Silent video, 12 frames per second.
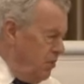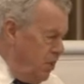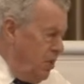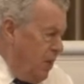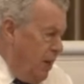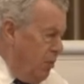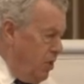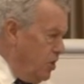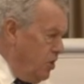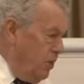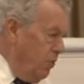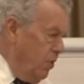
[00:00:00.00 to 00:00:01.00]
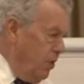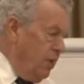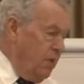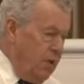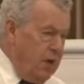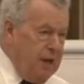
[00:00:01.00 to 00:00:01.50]
you get
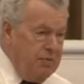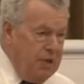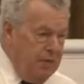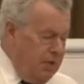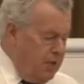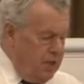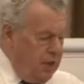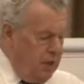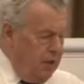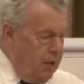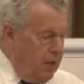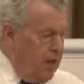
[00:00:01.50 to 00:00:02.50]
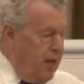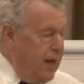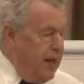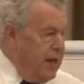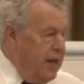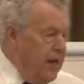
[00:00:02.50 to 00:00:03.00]
what comes up, and there's a little
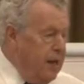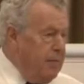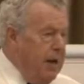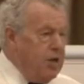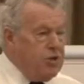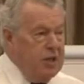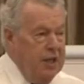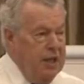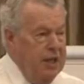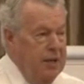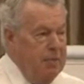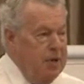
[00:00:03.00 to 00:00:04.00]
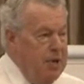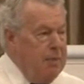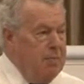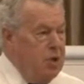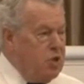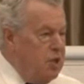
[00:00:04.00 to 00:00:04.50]
AAA battery in there, but
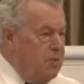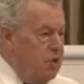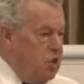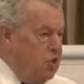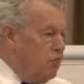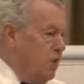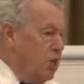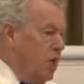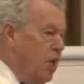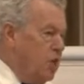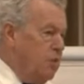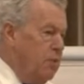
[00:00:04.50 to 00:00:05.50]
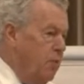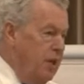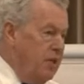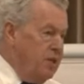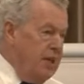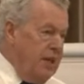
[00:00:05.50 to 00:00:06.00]
most of them are just rechargeable
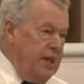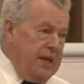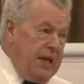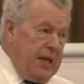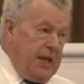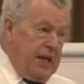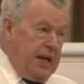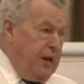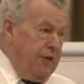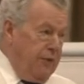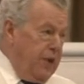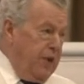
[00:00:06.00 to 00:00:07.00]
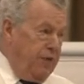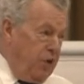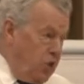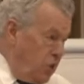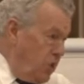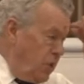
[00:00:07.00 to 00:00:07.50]
ones. And I find if you
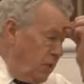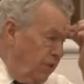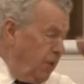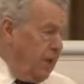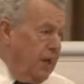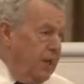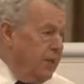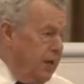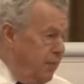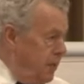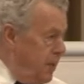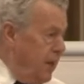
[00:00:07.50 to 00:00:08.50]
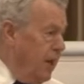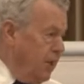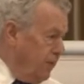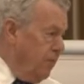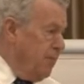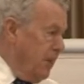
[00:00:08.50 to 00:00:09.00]
just use them for the light therapy, they
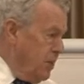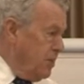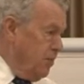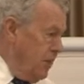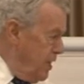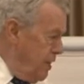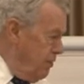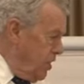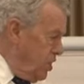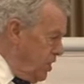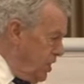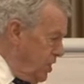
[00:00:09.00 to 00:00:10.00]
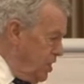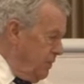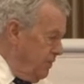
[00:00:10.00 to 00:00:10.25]
last for months without a recharge.